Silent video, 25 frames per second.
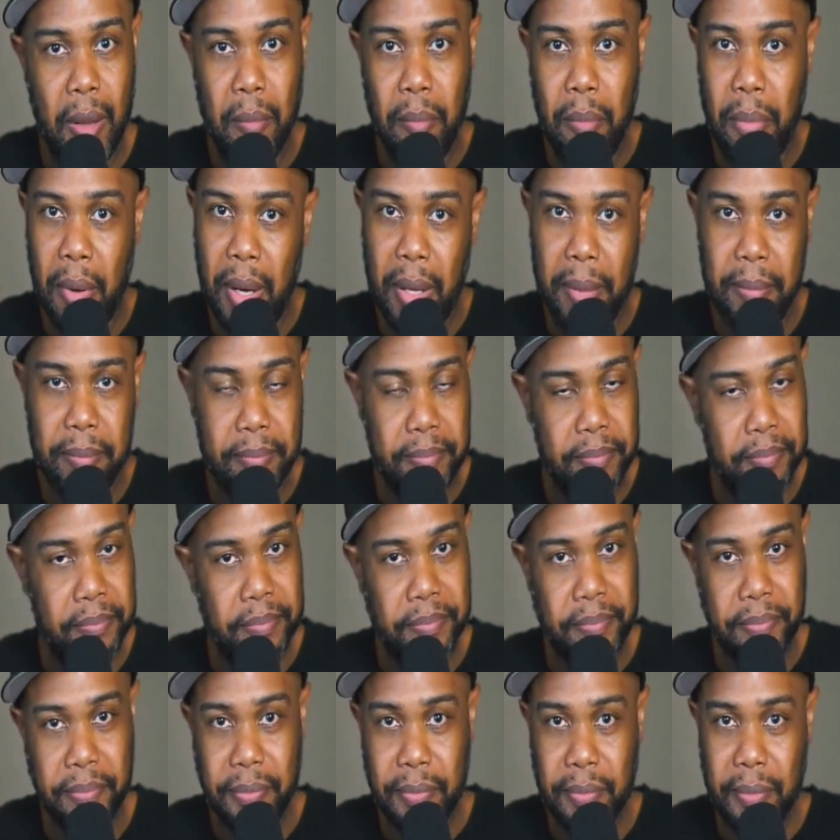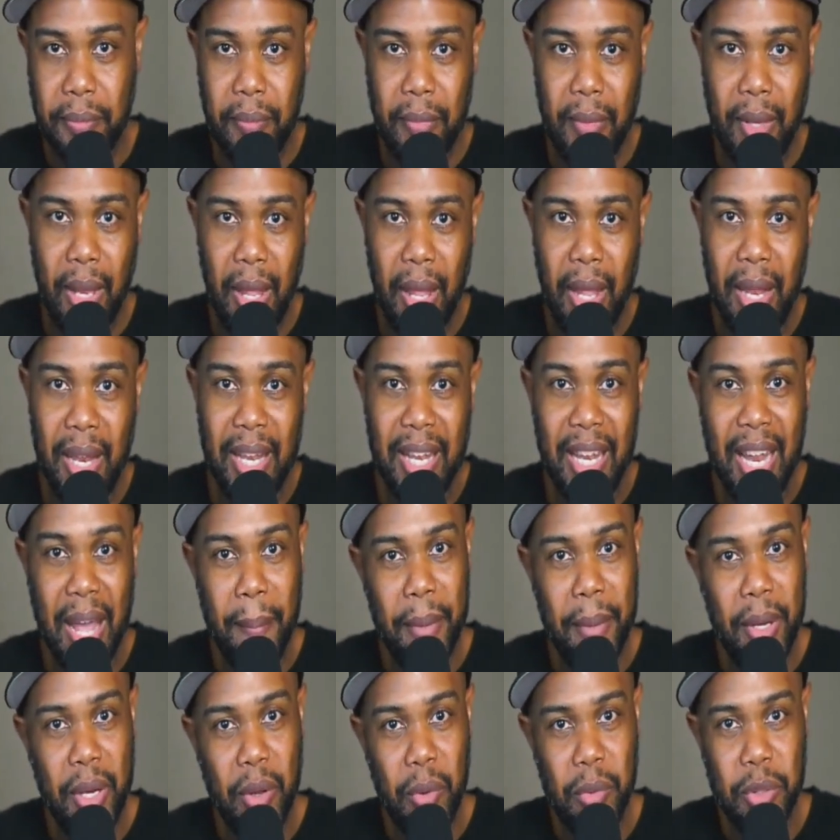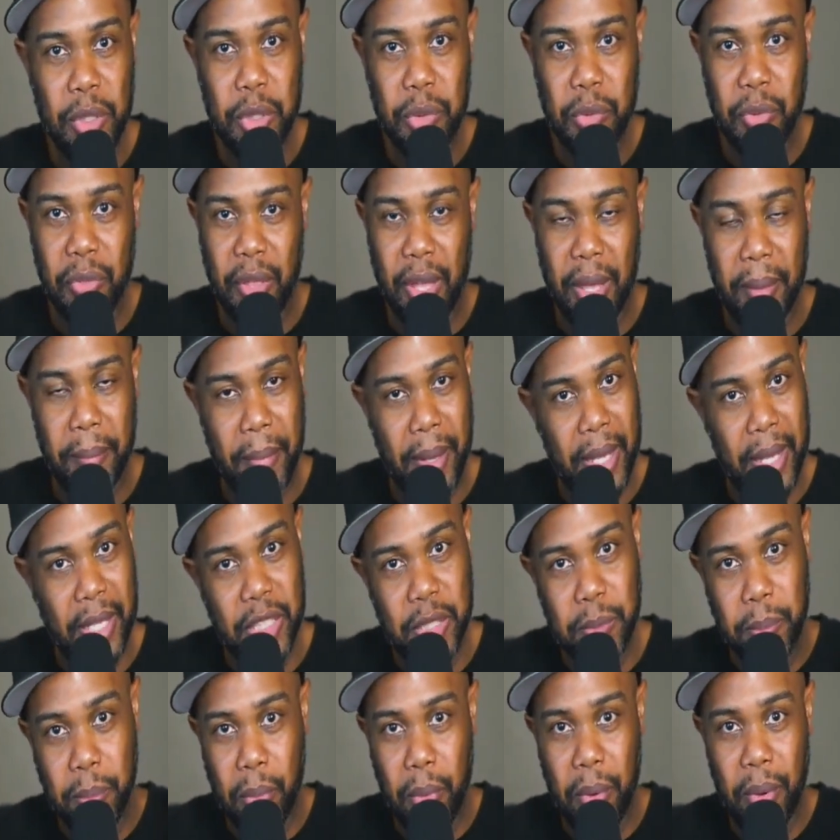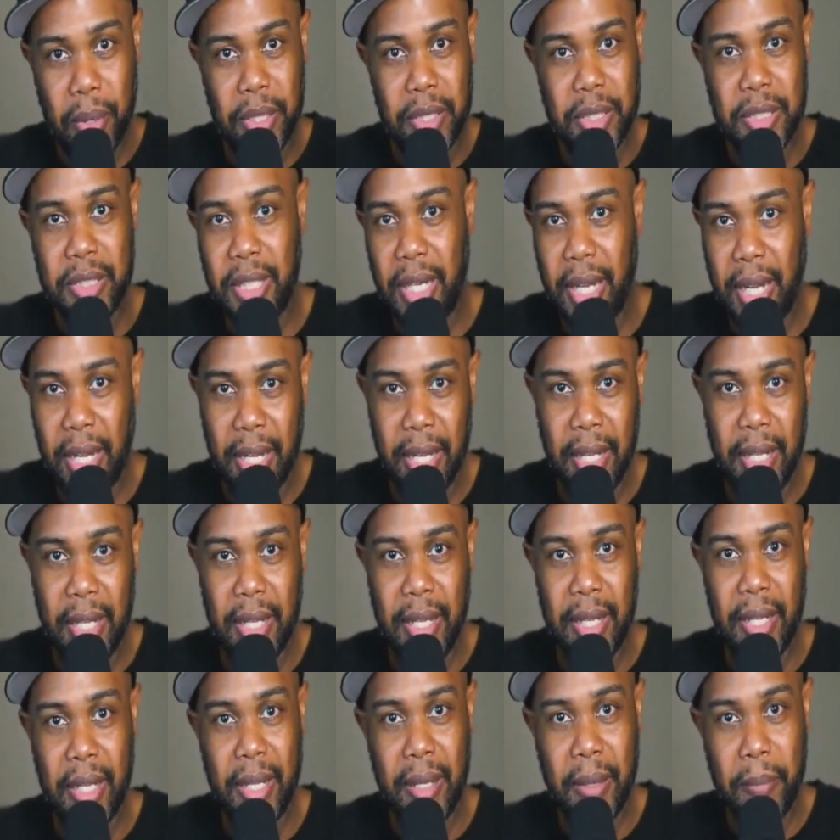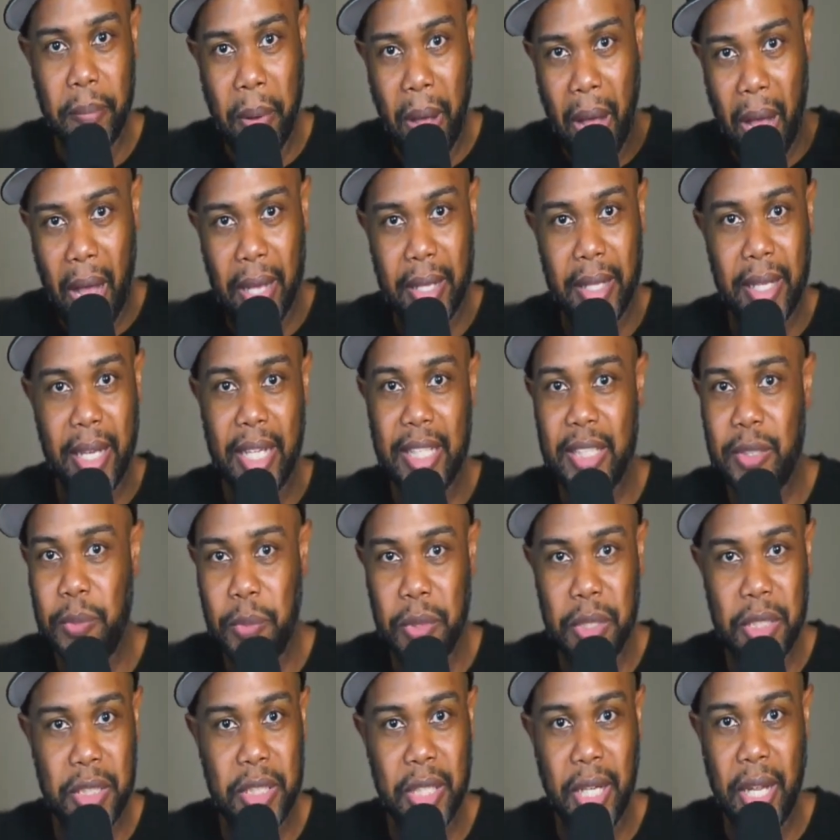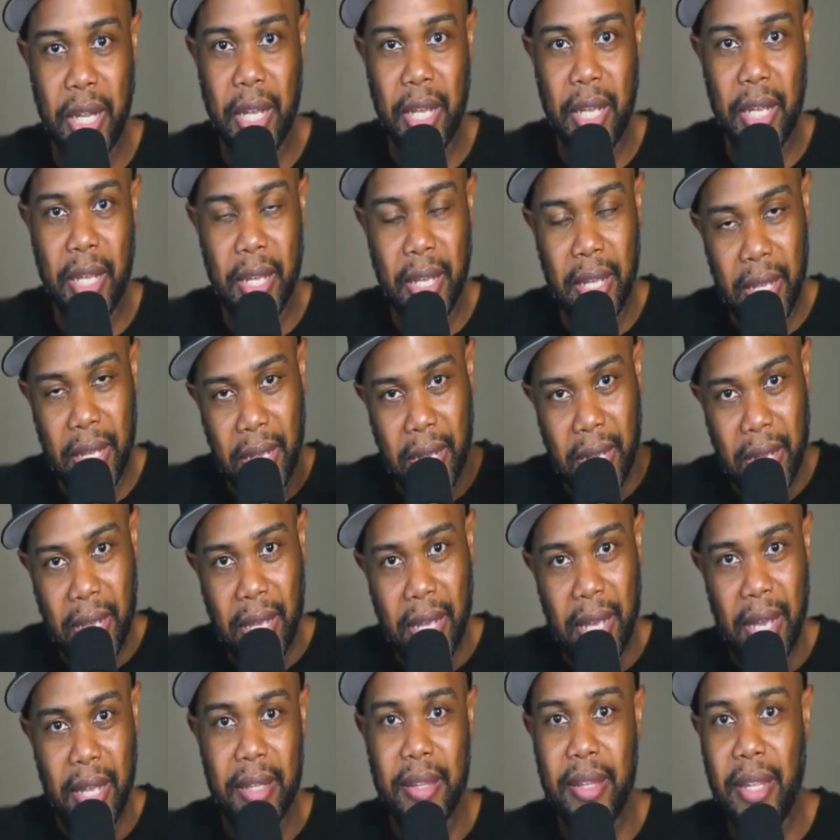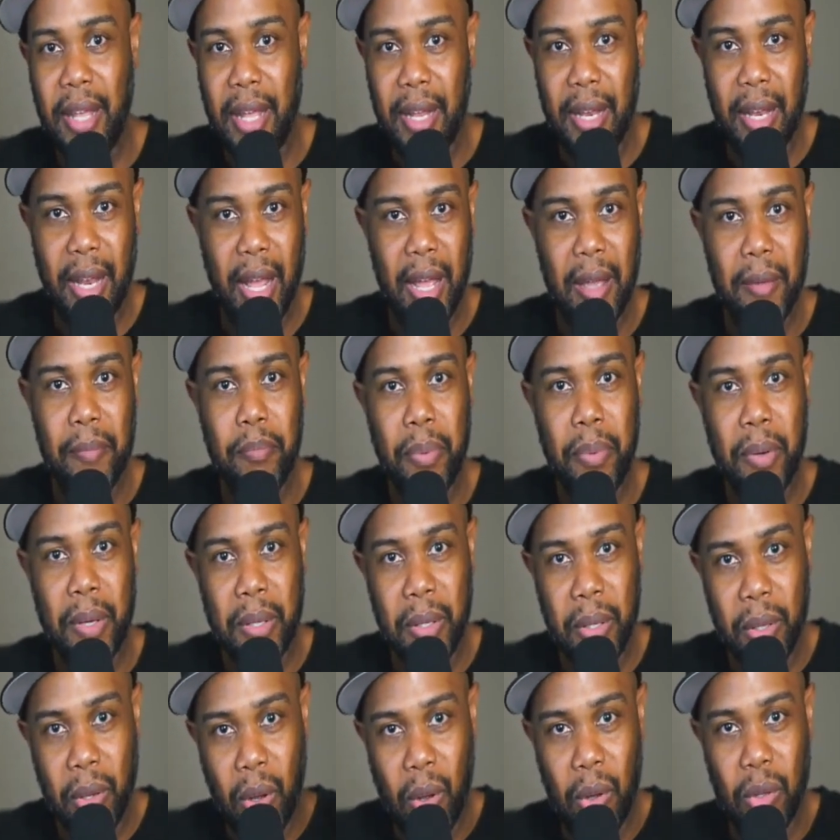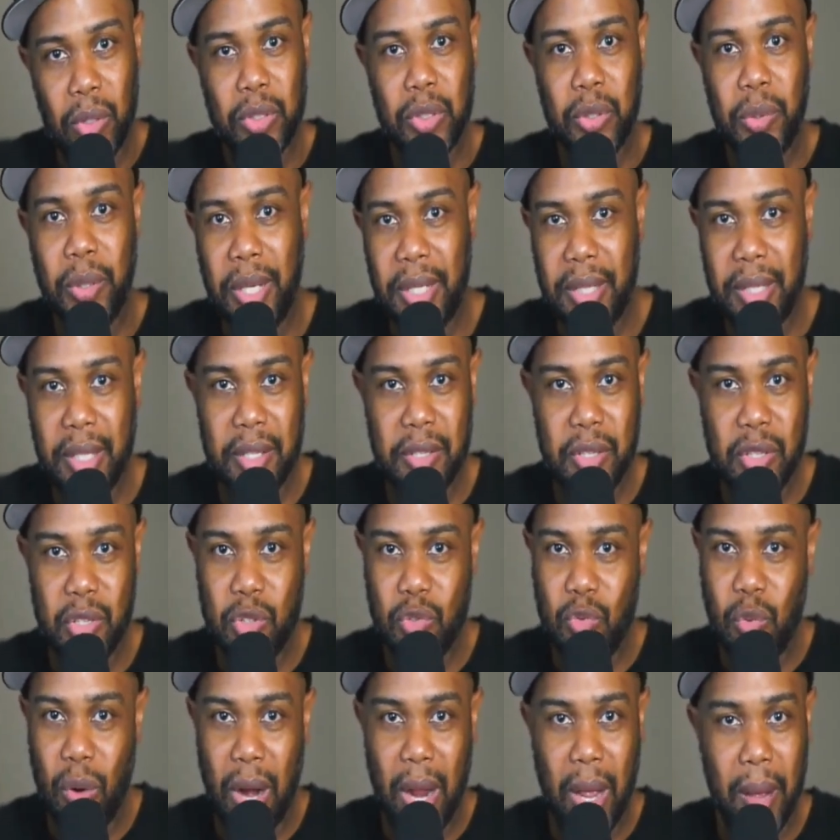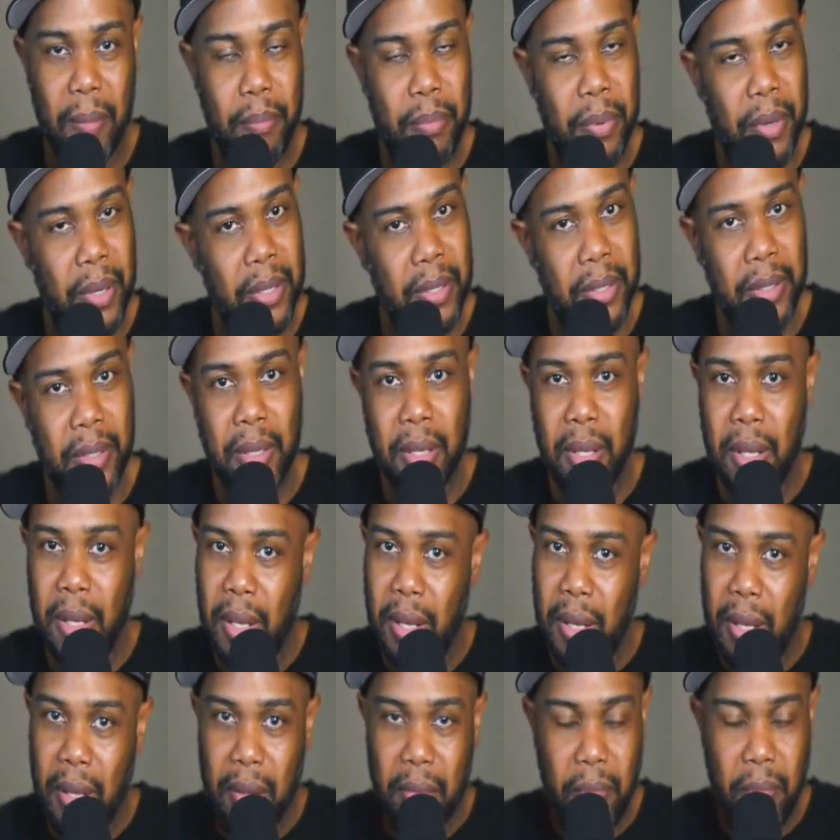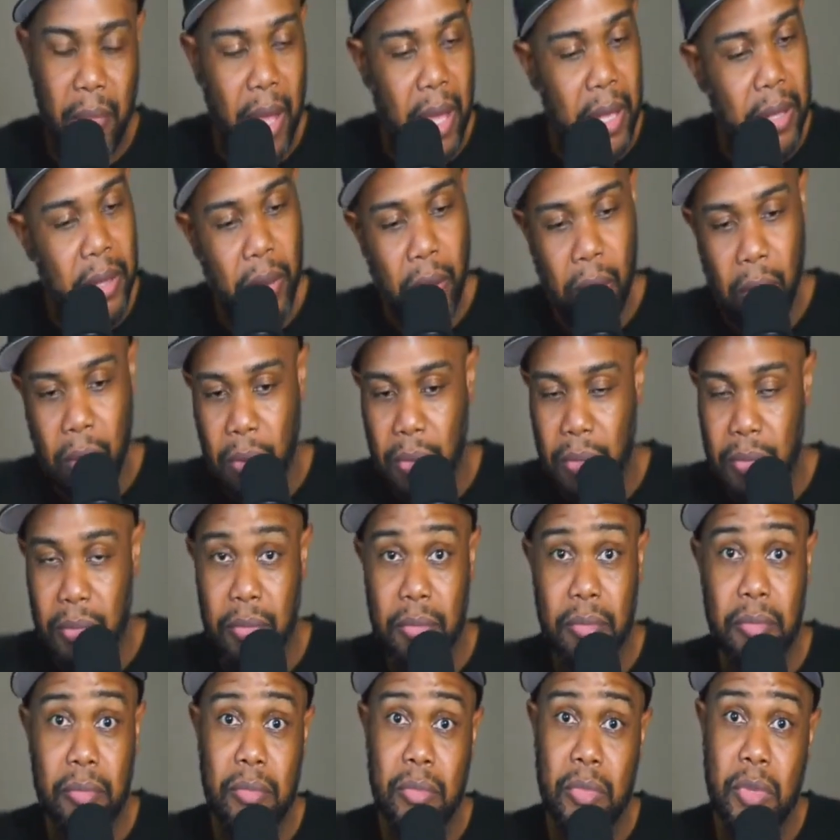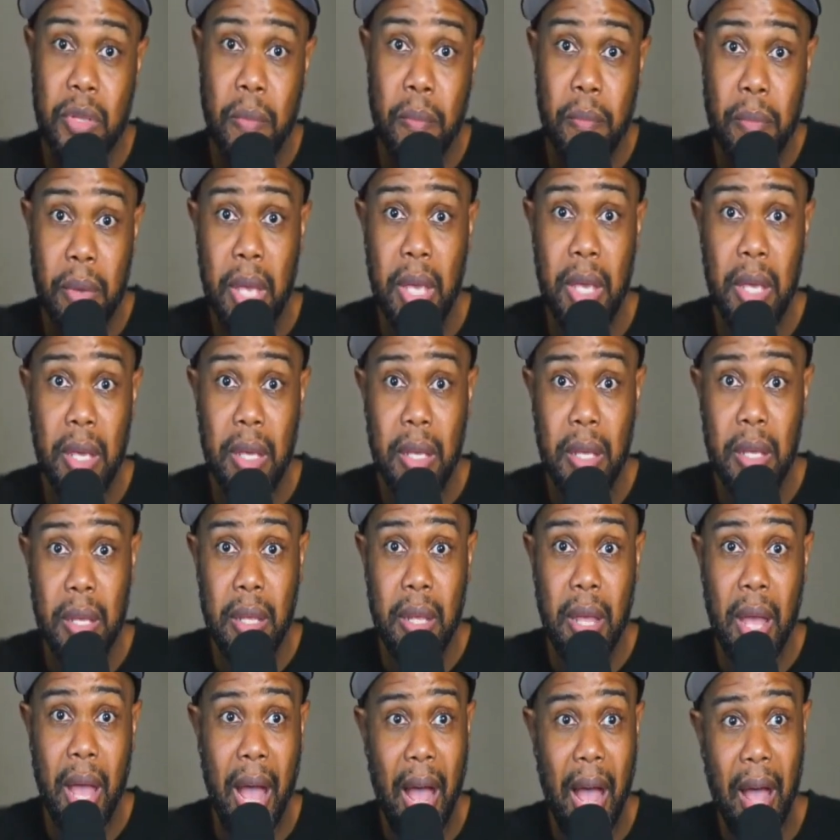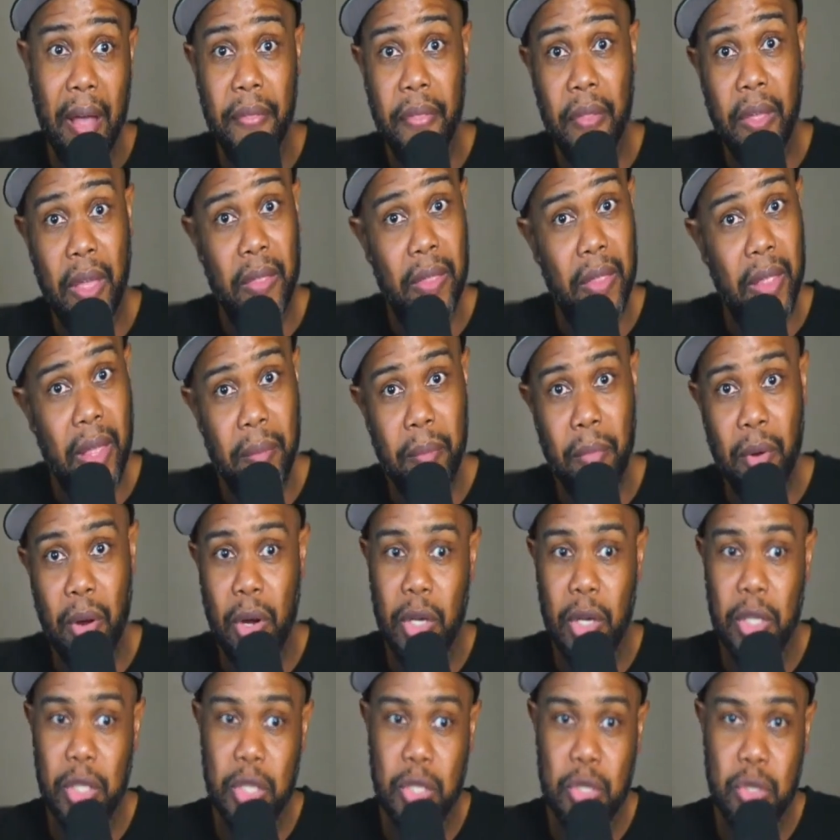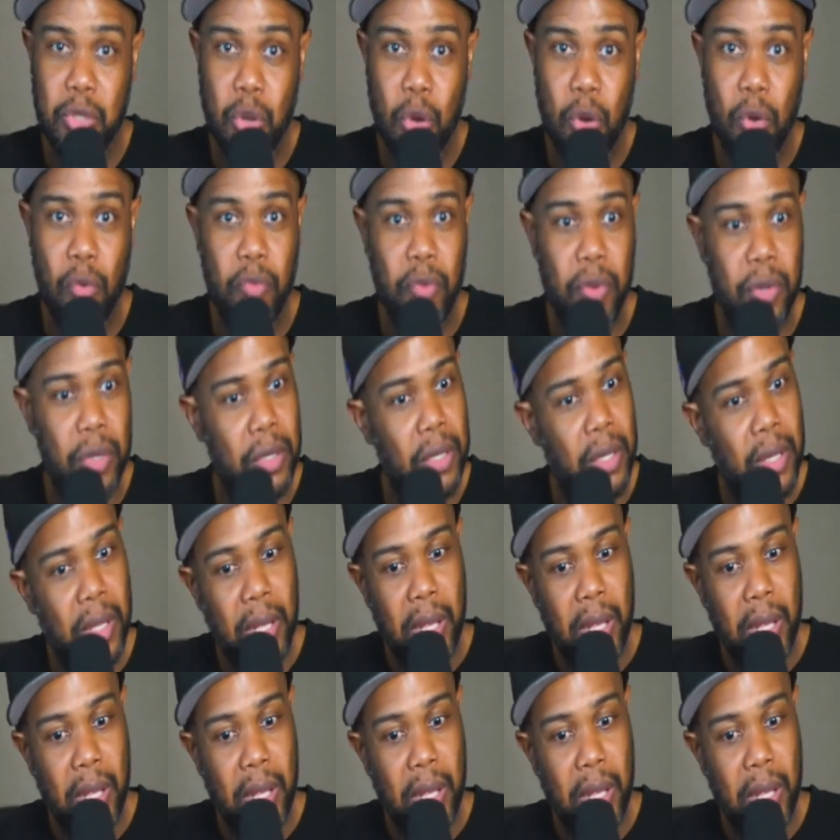But let me know what you think, man. It's your boy Jay, podcast with Jay. Hit that like button. Also hit that subscribe button. Man, yo, to me, I think their marriage is over.